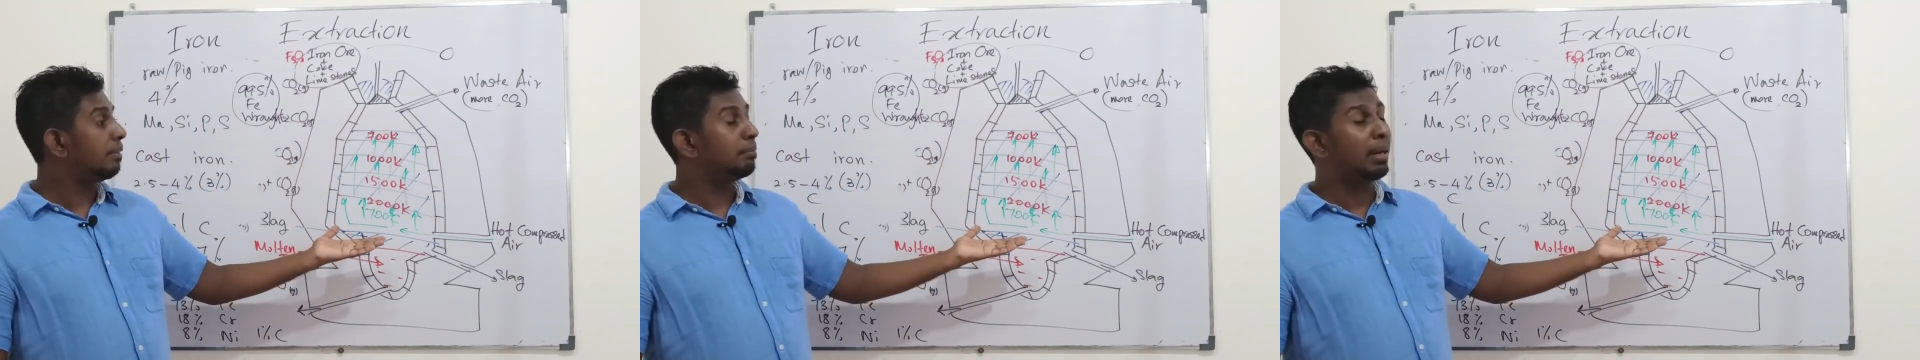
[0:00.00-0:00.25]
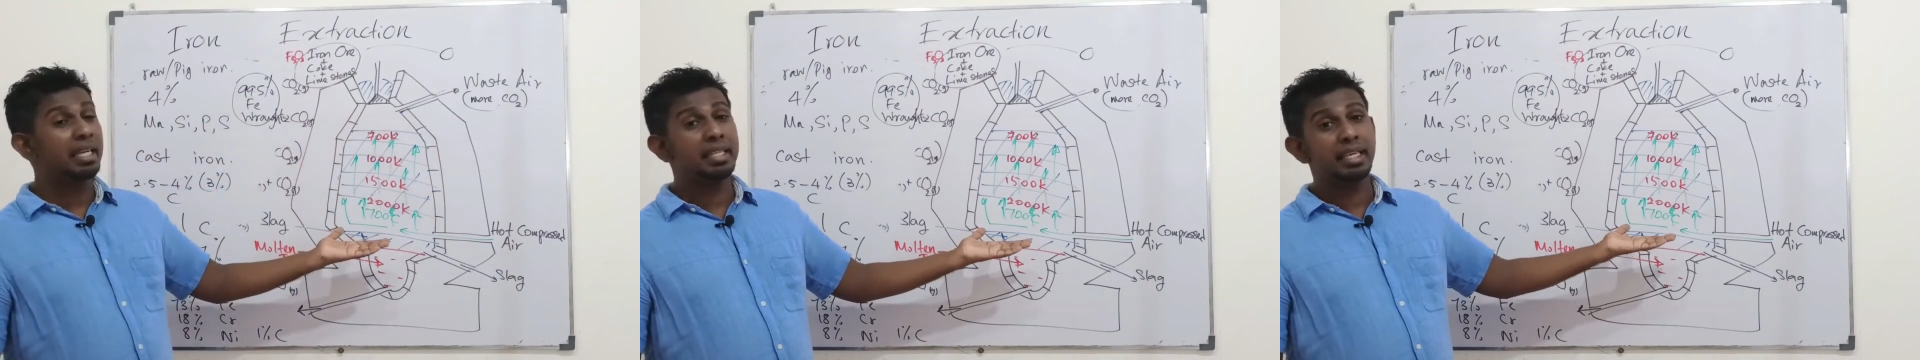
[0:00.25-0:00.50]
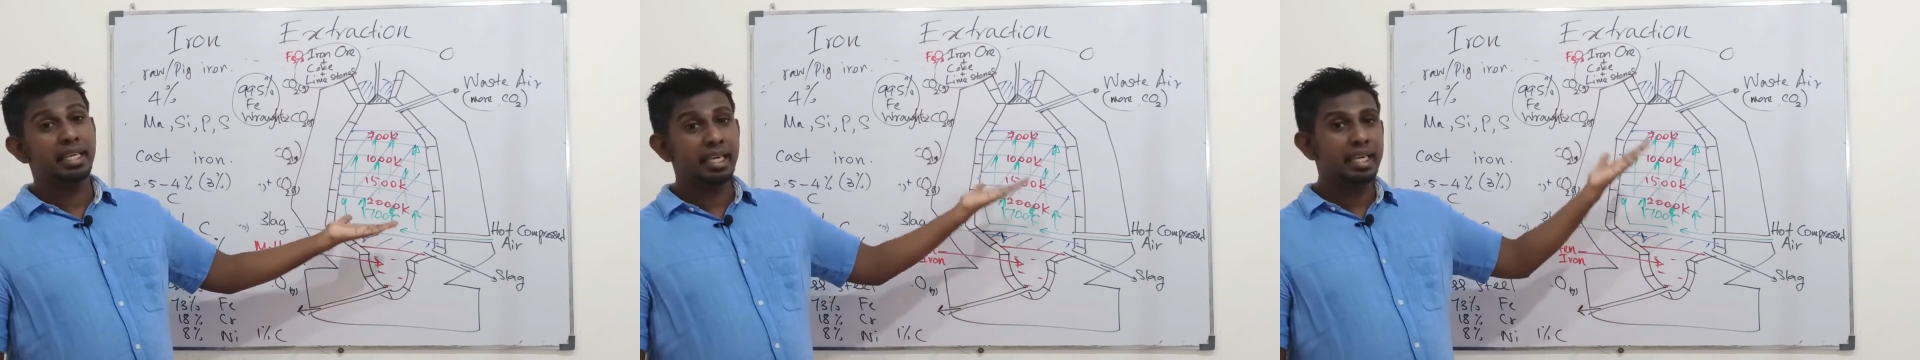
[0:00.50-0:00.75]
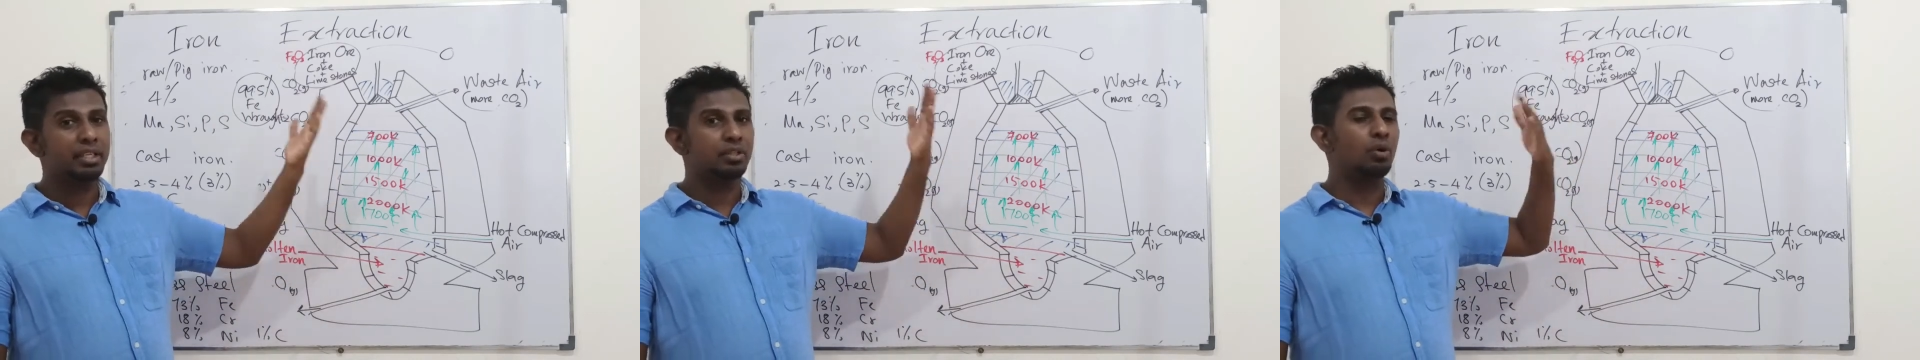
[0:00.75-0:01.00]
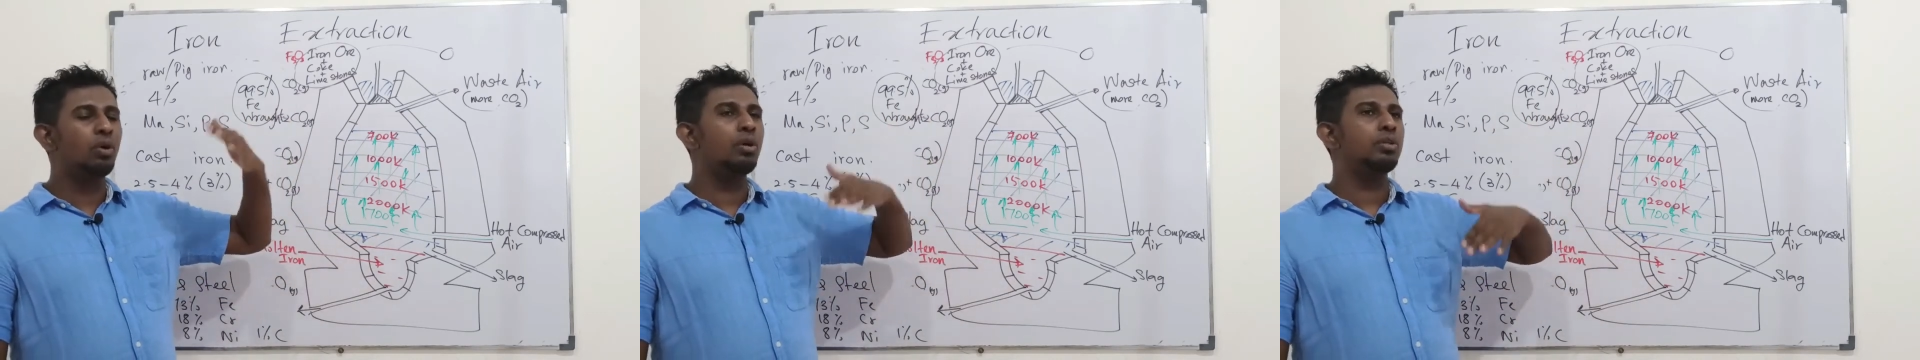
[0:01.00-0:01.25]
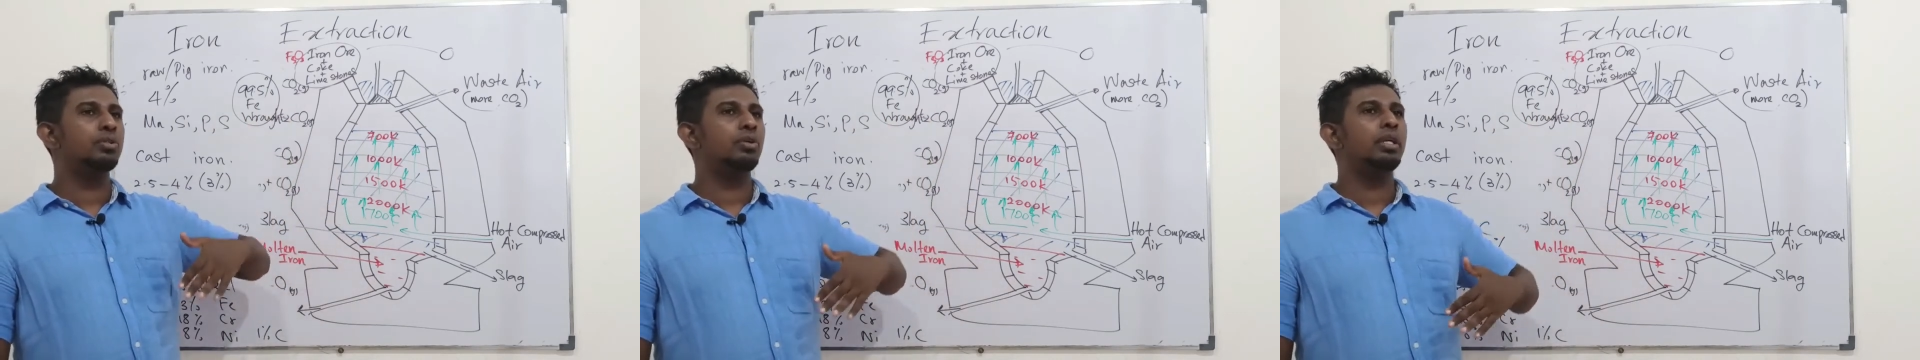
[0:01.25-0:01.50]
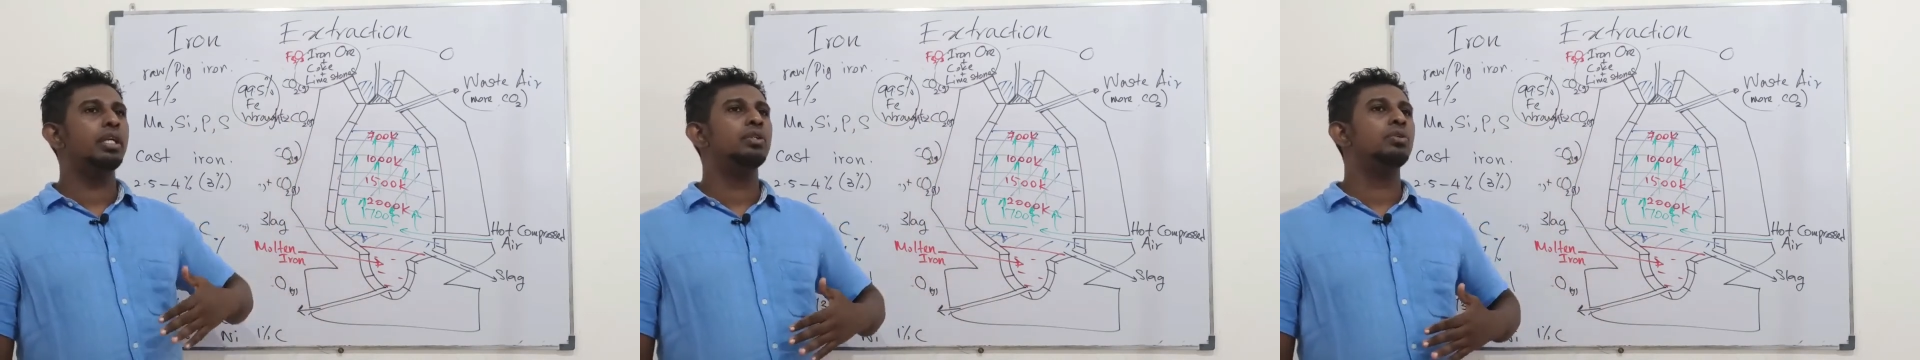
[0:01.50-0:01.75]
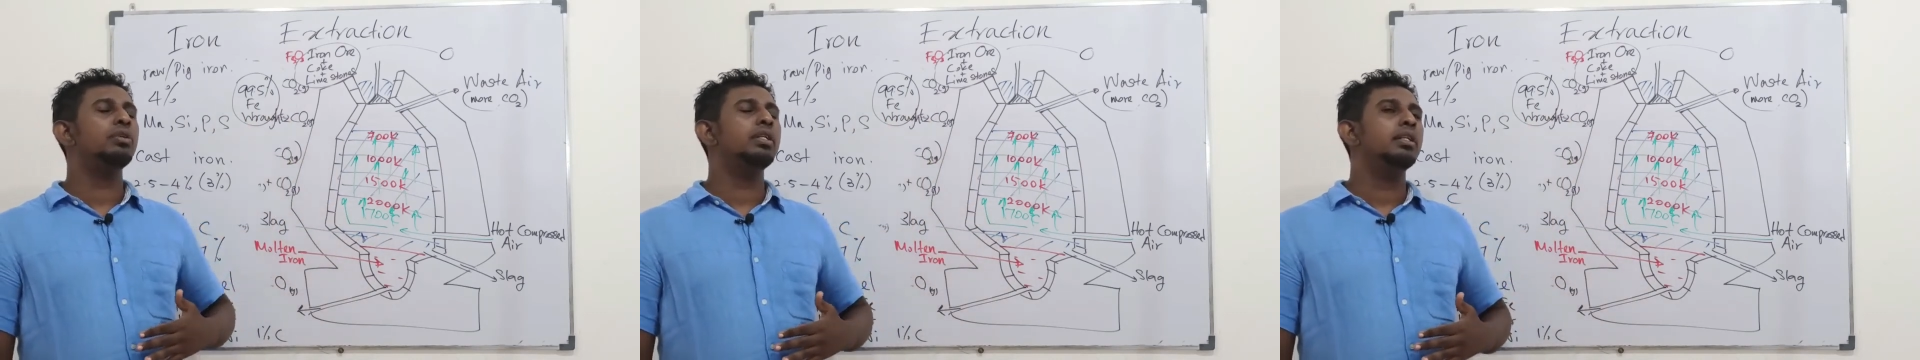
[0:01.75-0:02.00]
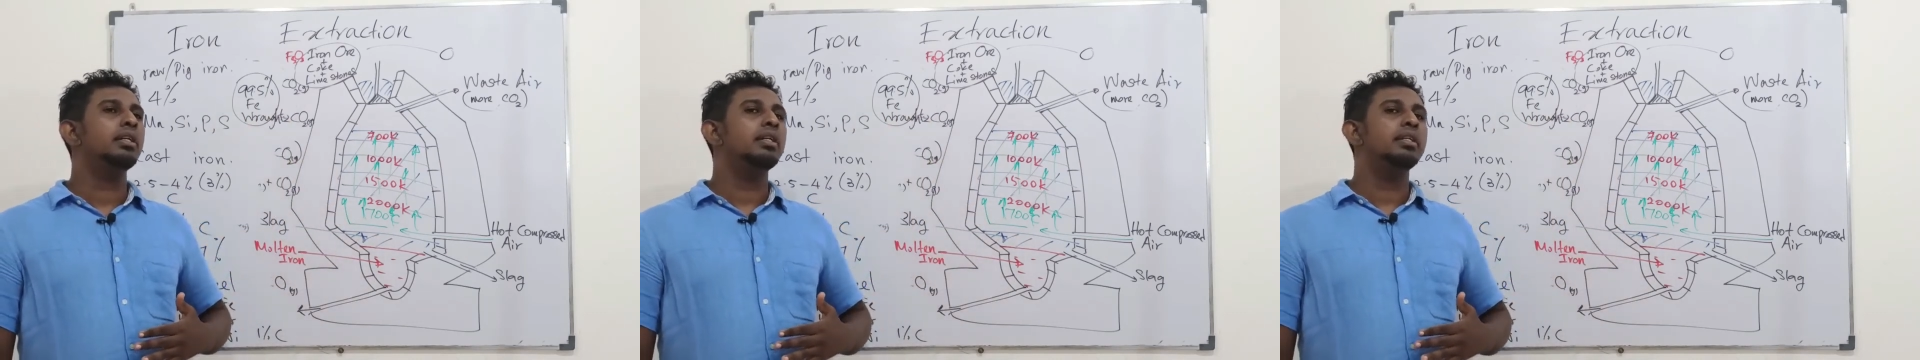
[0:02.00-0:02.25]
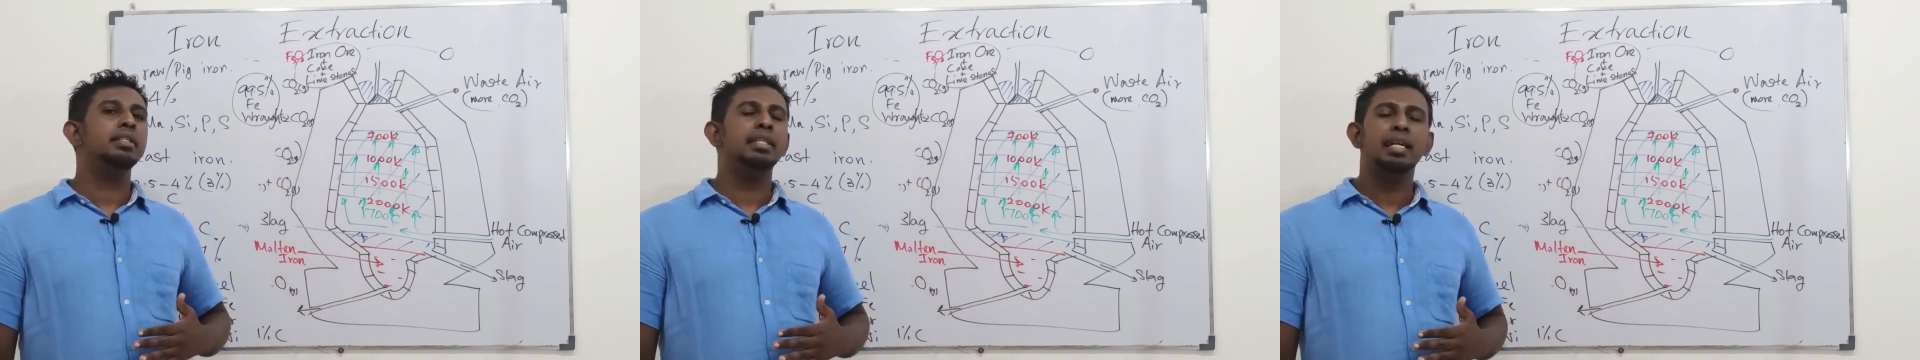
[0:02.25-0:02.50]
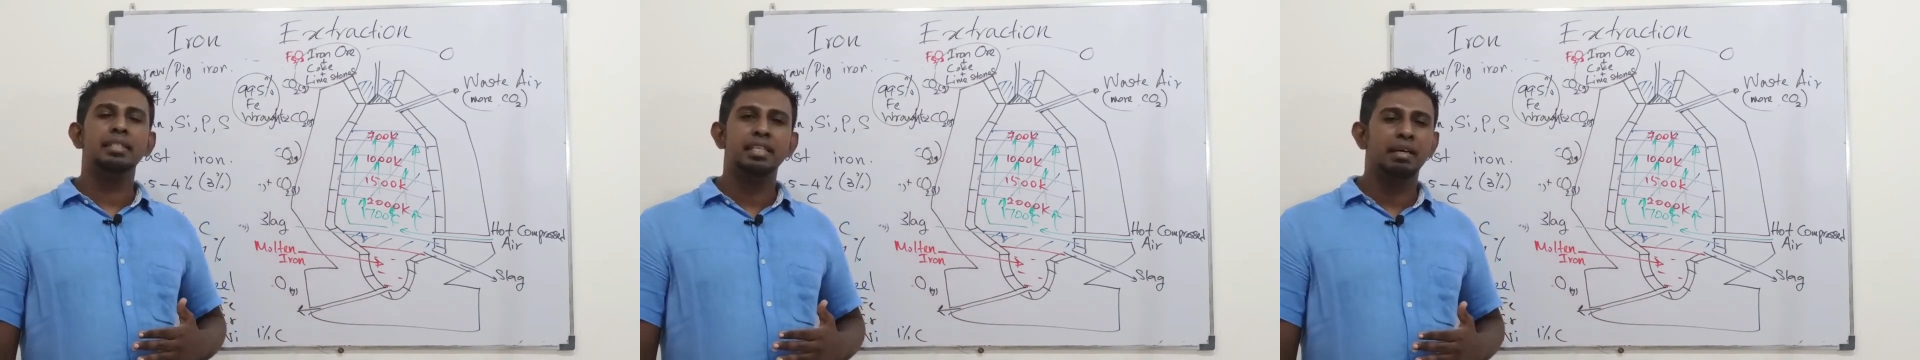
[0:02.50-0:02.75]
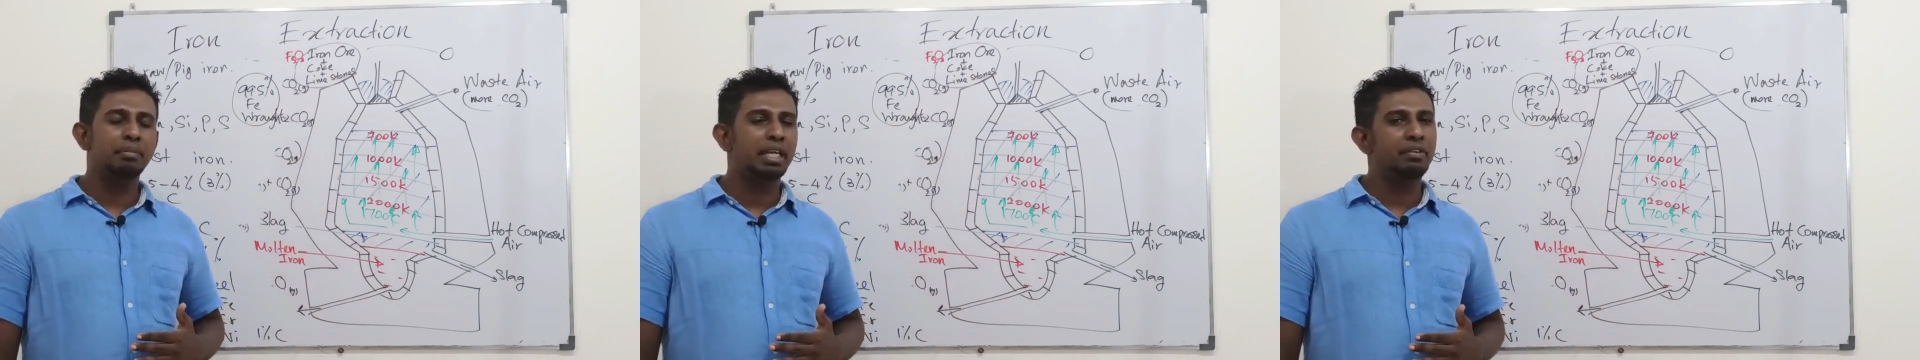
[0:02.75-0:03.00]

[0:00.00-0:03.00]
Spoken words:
by the heat also it could result some